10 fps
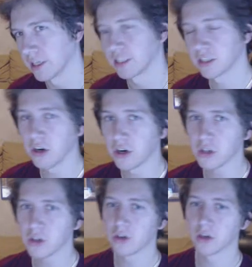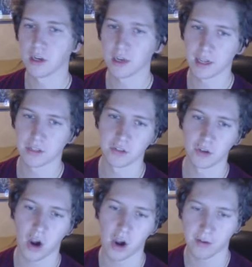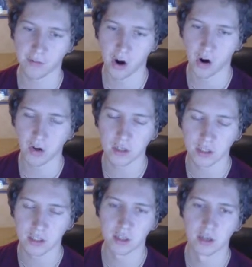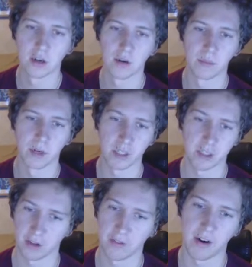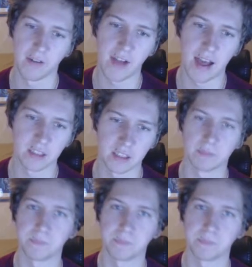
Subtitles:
It's good, it lets you draw a lot of cards, but it's not very flashy.